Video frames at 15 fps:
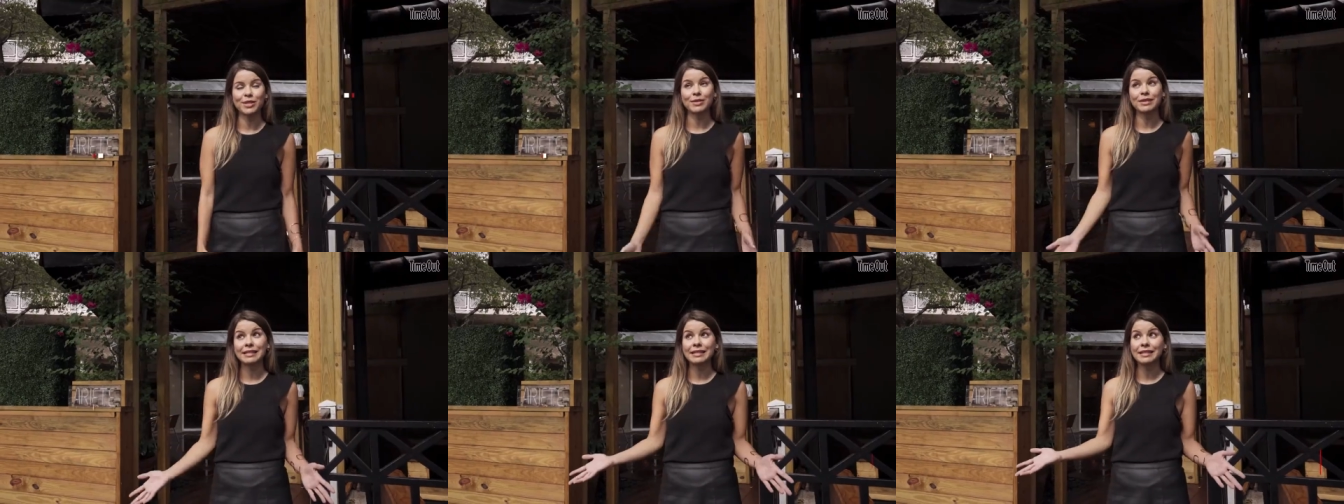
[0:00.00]
you
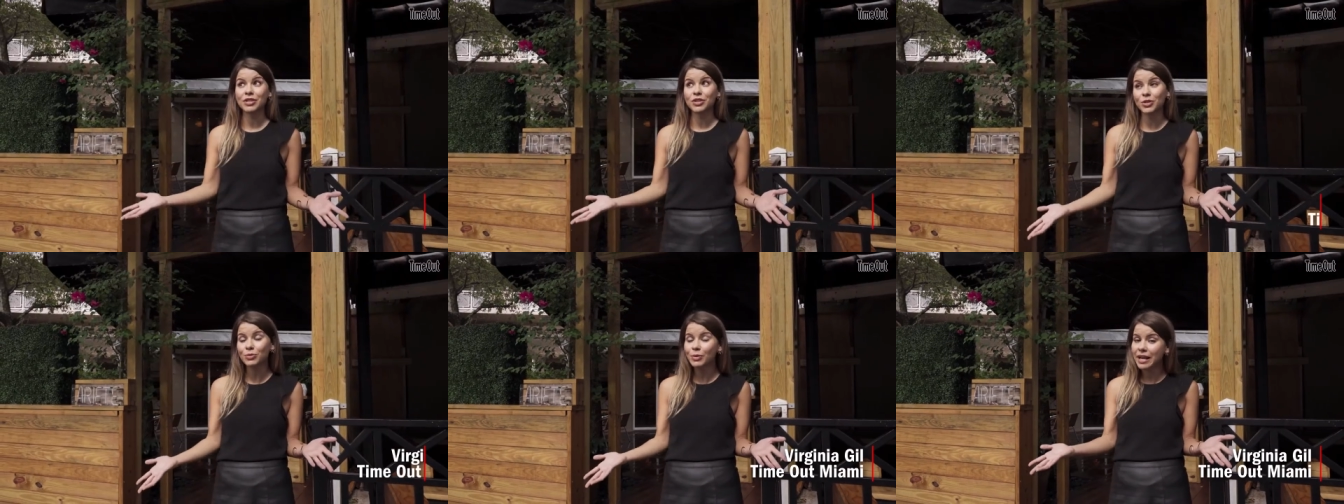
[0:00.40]
can see, it
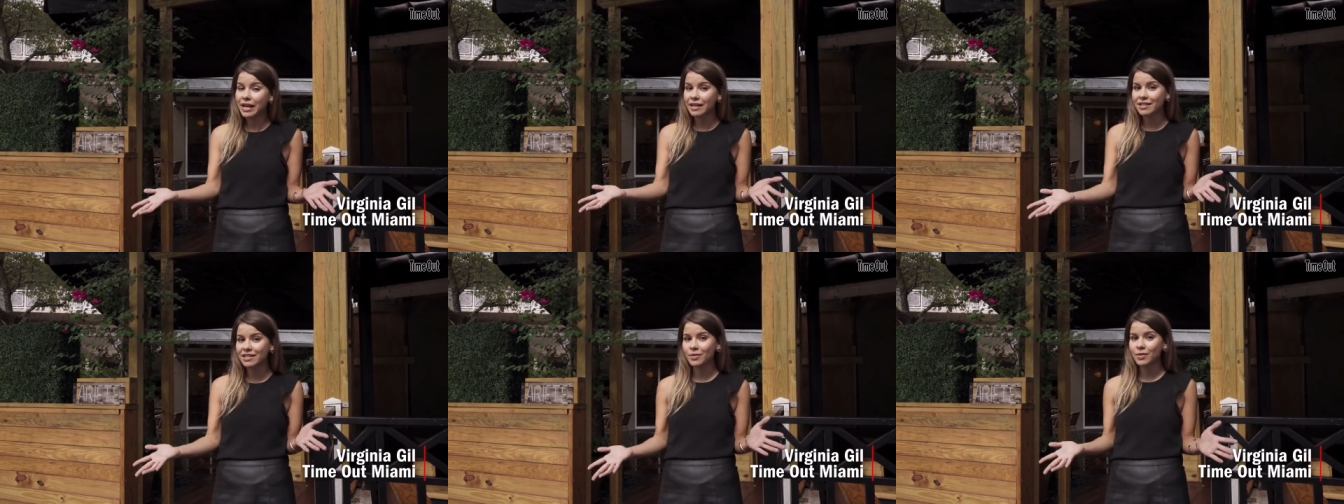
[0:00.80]
just
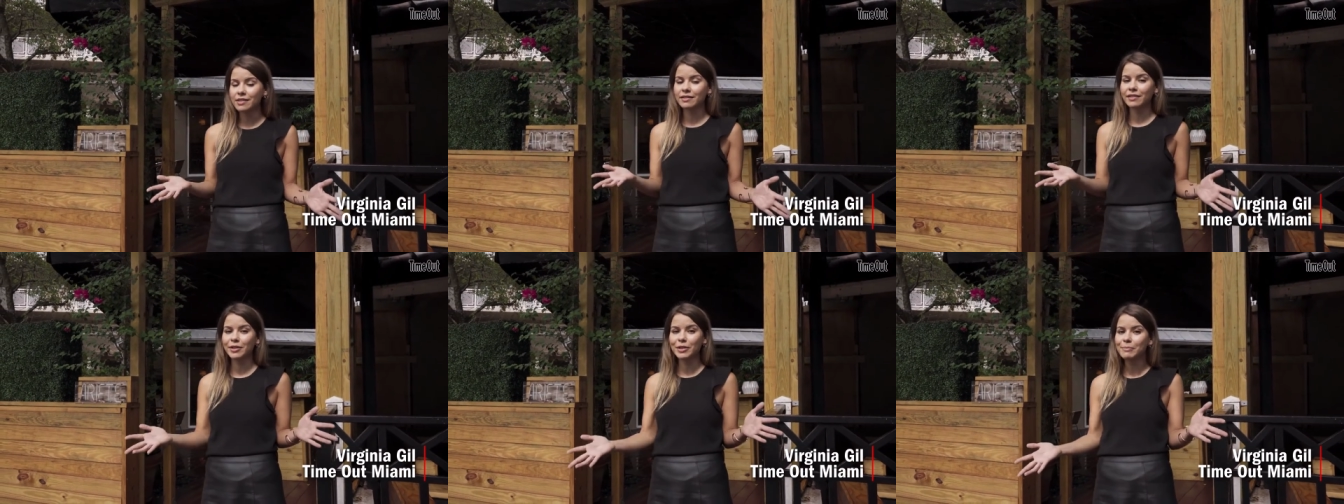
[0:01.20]
rained, so it's a
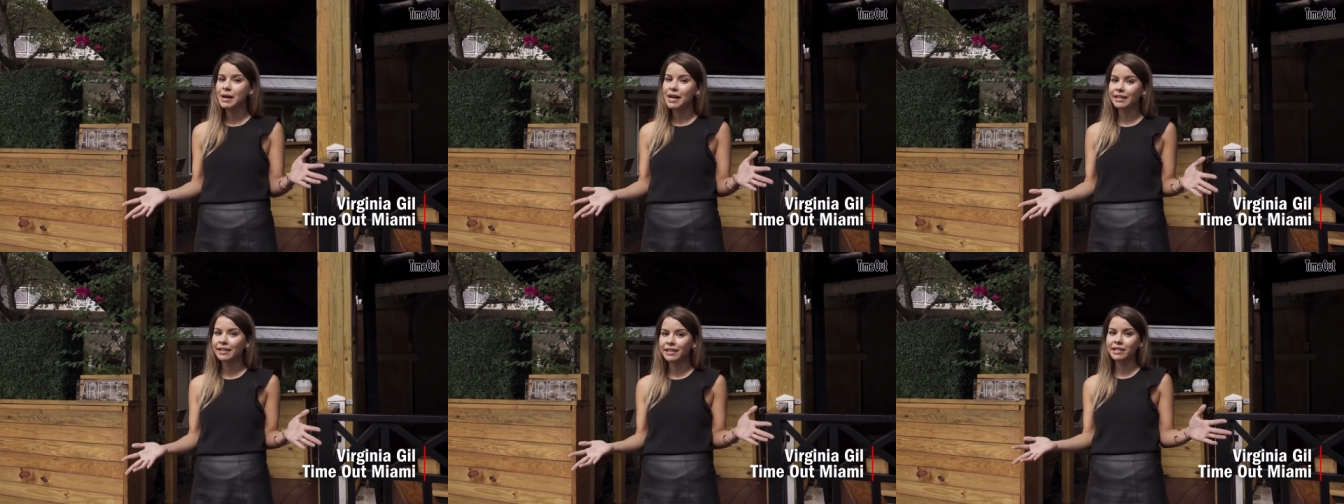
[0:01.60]
little
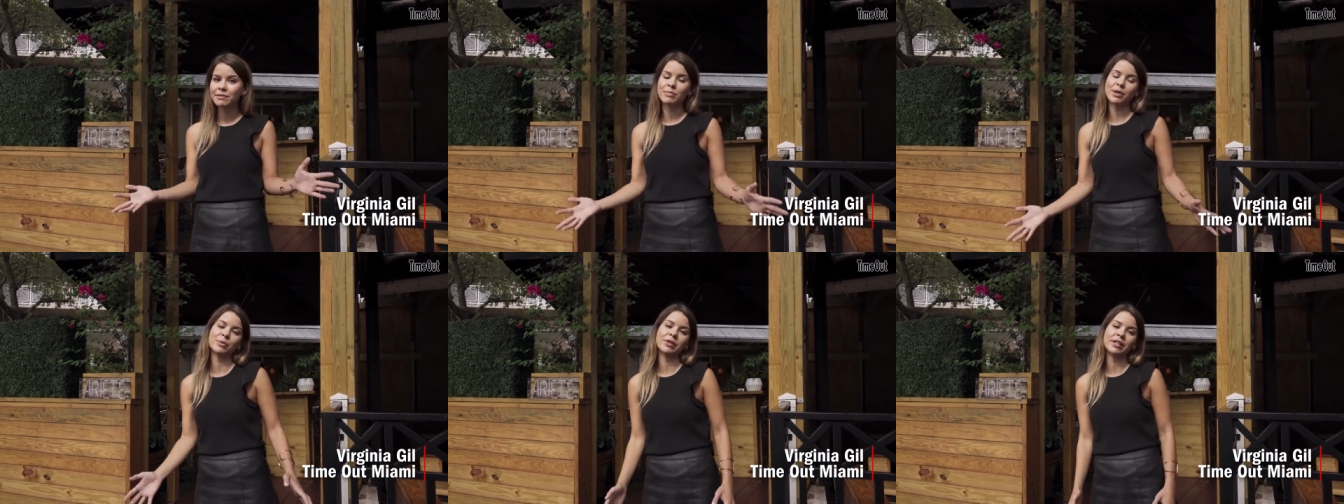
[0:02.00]
muggy,
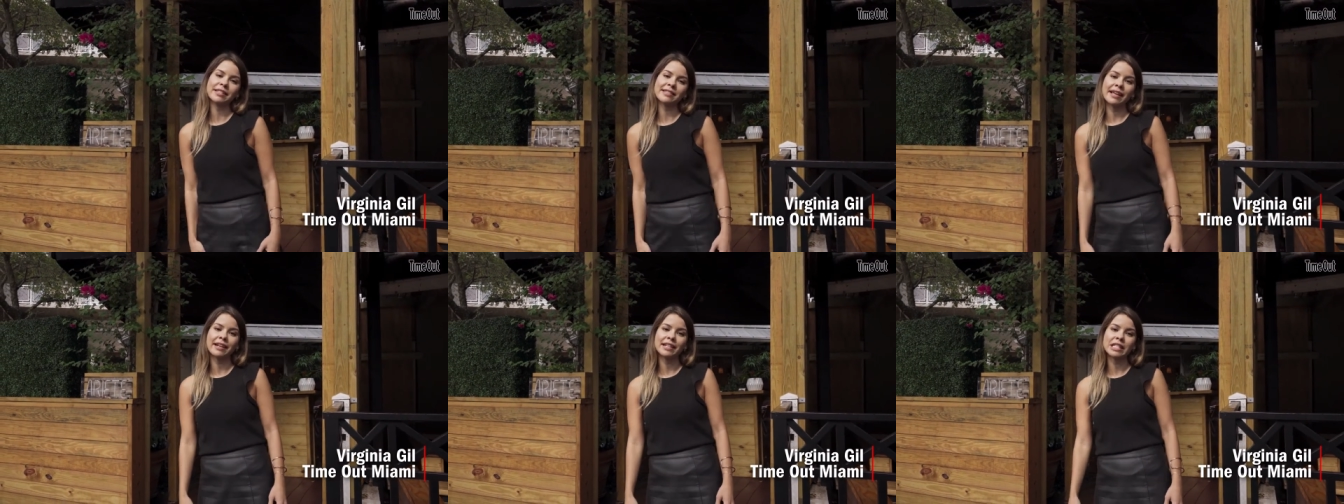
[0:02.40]
but we're
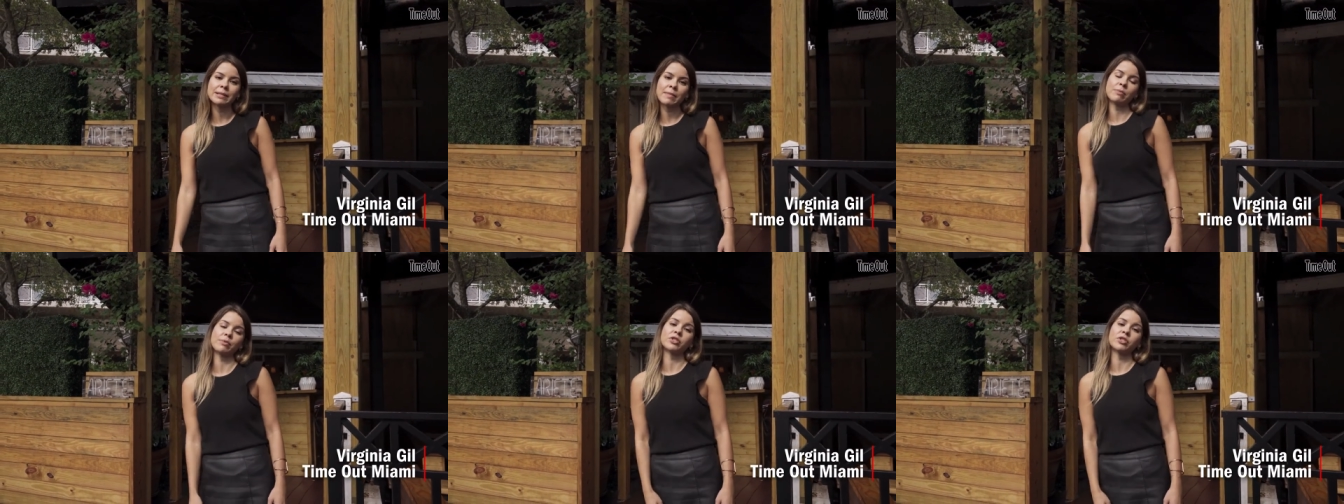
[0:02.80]
excited to meet